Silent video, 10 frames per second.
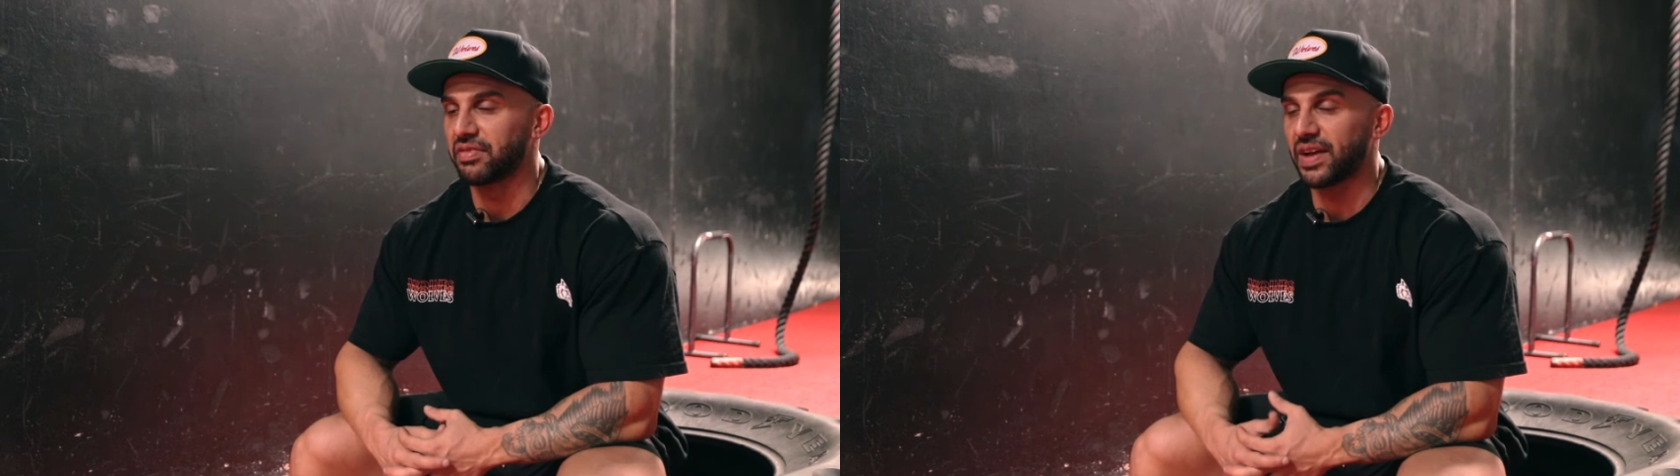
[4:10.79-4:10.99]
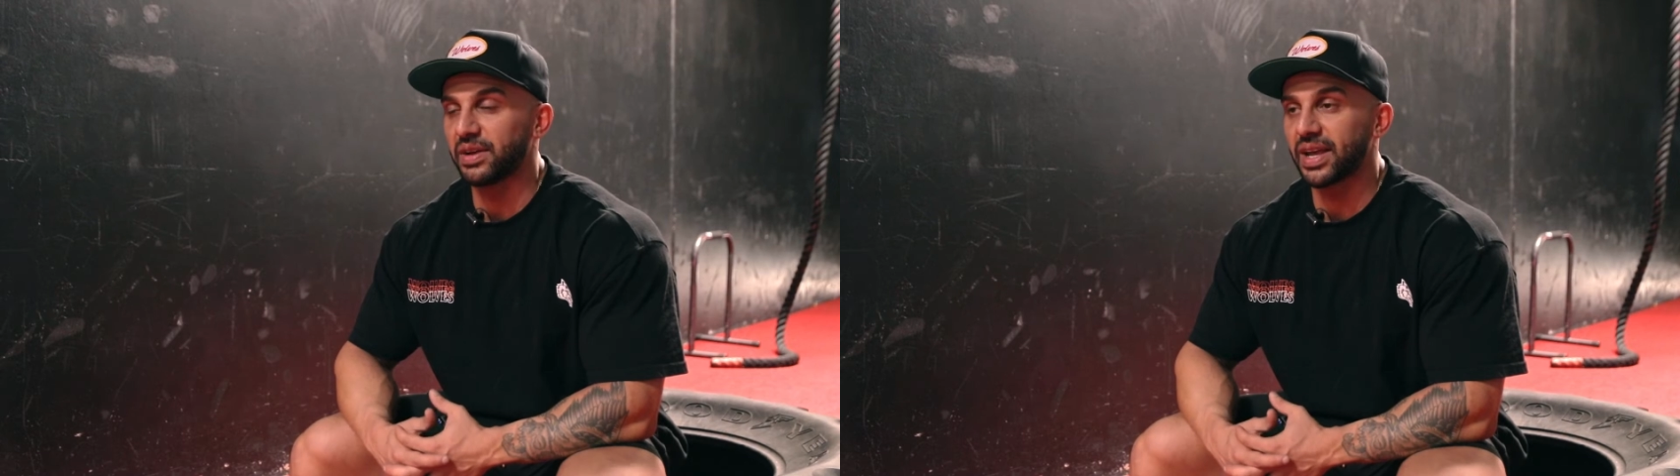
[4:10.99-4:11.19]

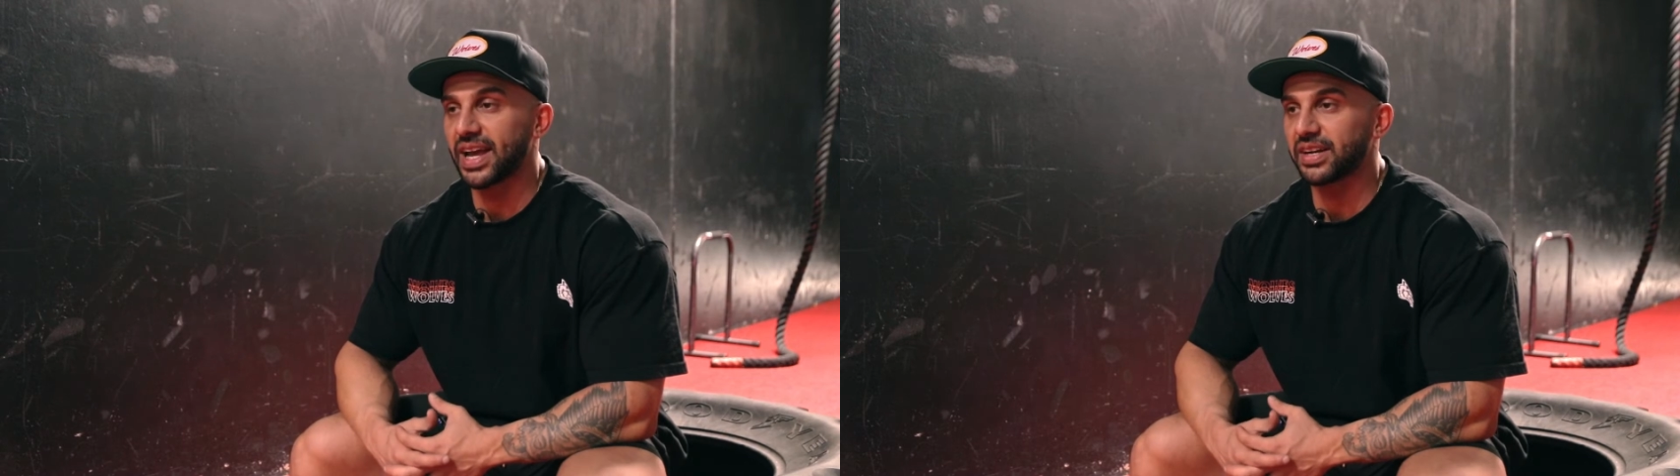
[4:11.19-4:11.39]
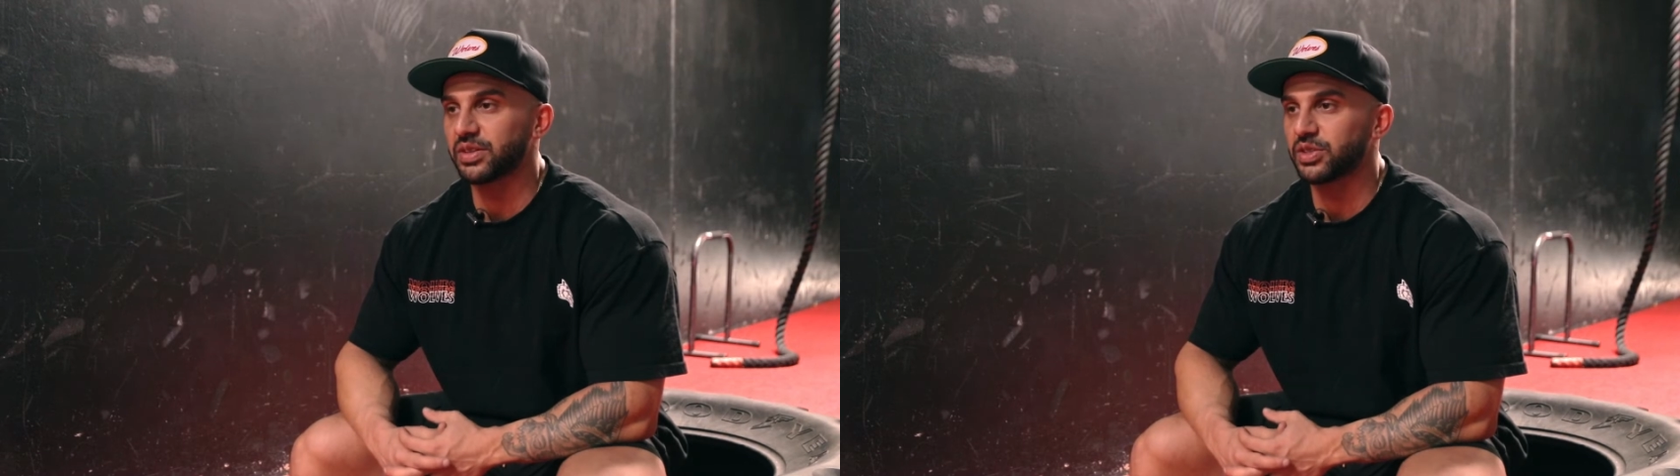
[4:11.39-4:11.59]
found the
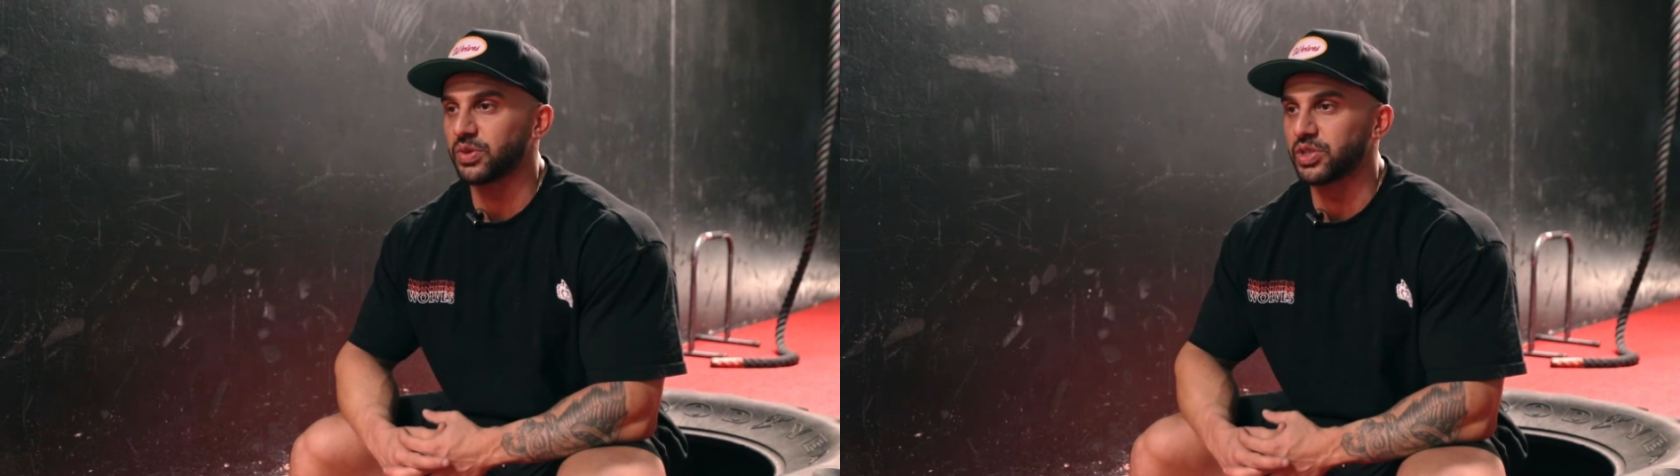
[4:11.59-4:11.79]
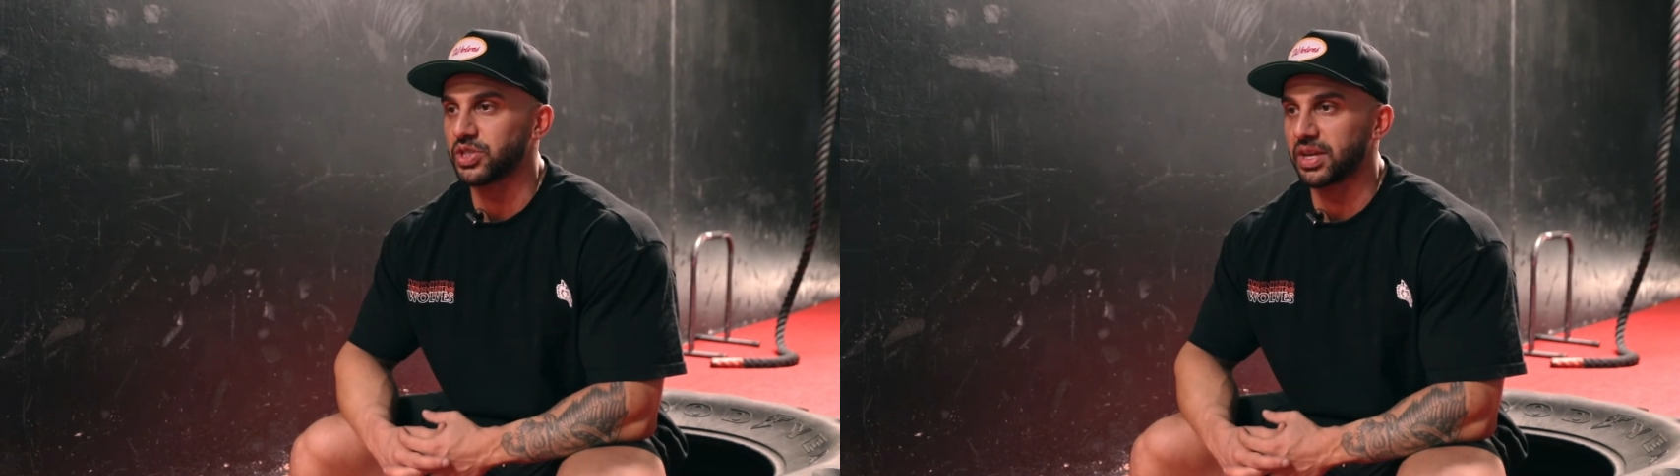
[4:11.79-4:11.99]
address
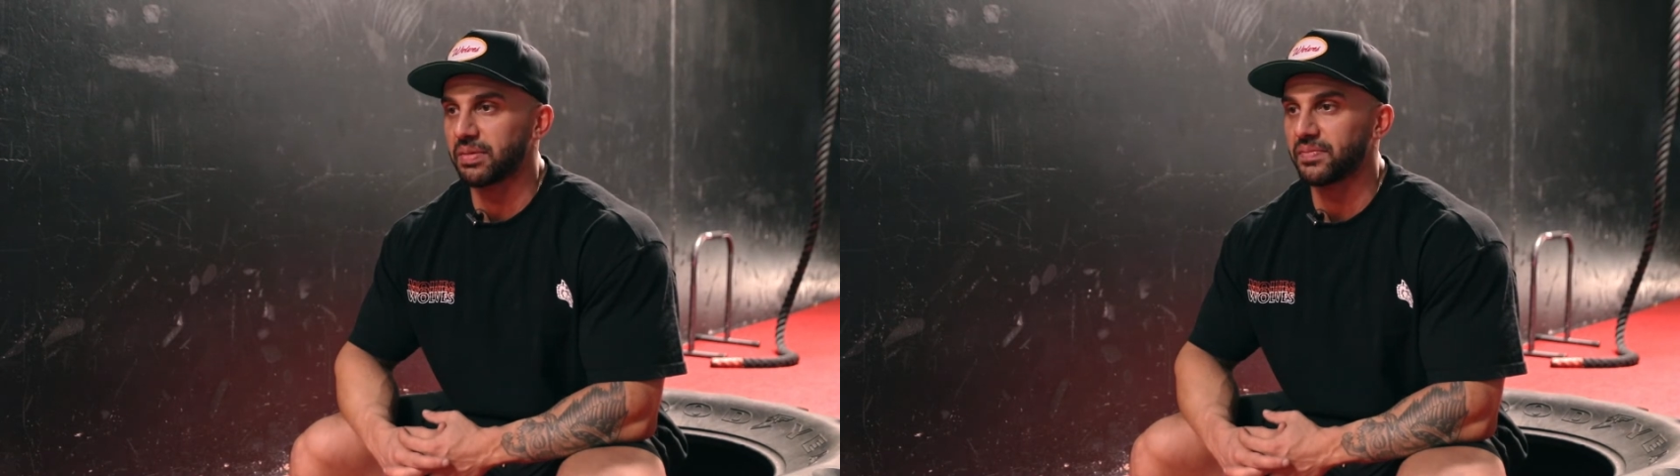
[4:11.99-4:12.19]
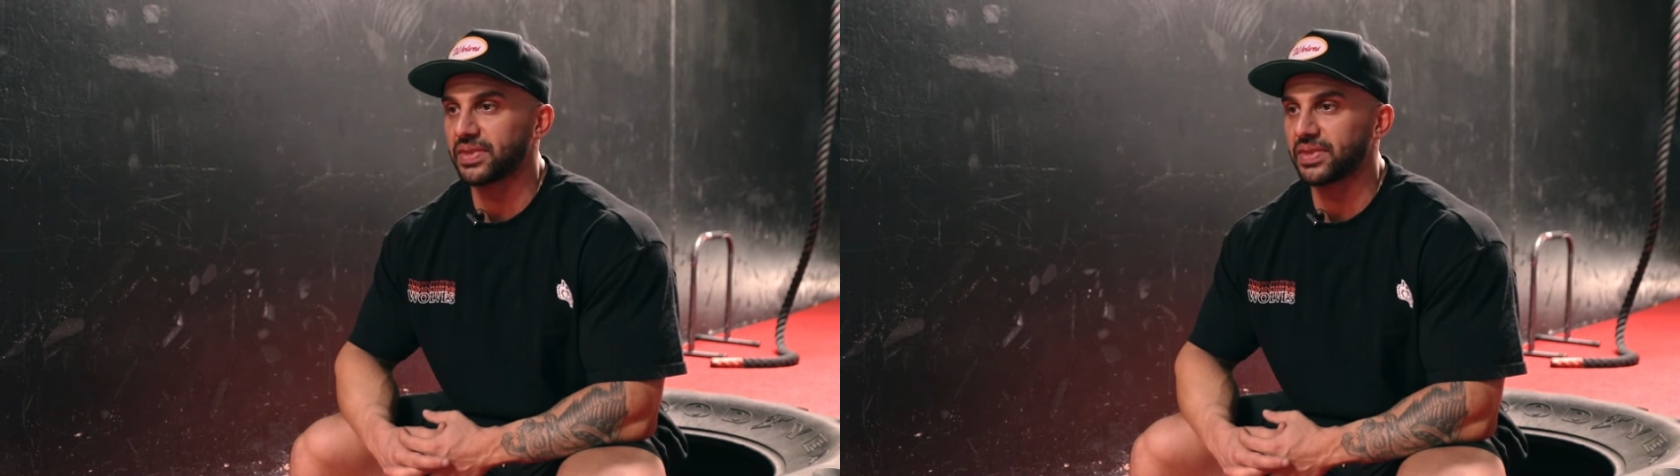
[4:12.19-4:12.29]
to a gym